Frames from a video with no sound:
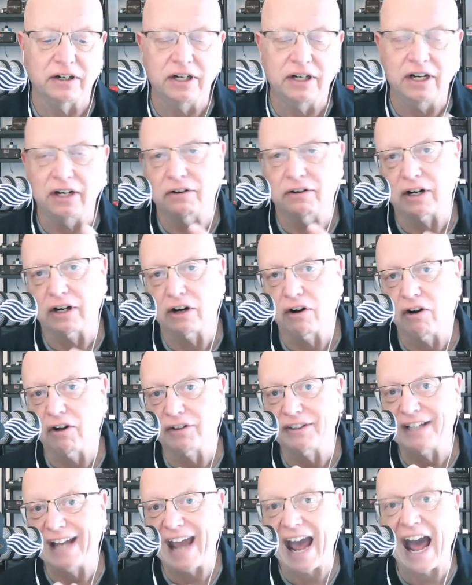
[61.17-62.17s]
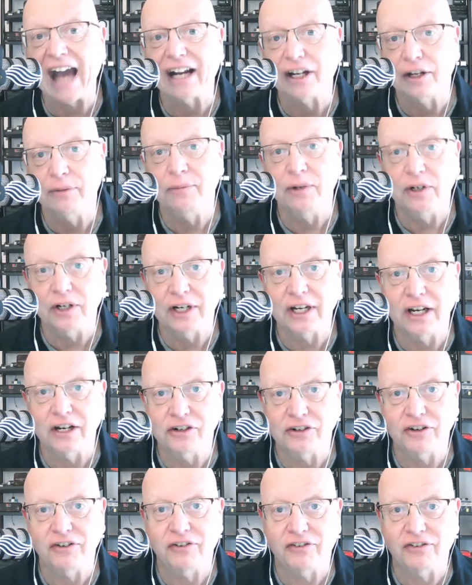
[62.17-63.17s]
hear it called cat
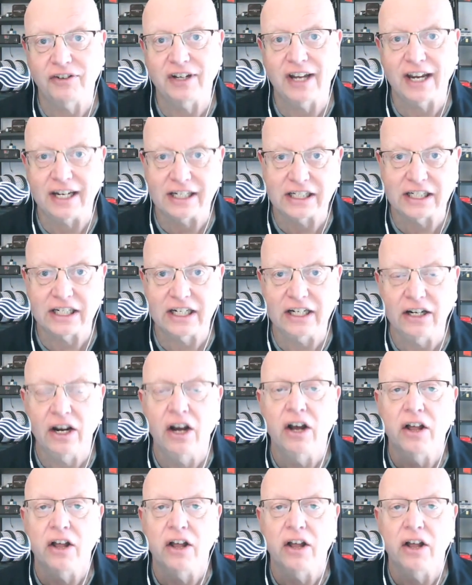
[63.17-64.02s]
communication CAT.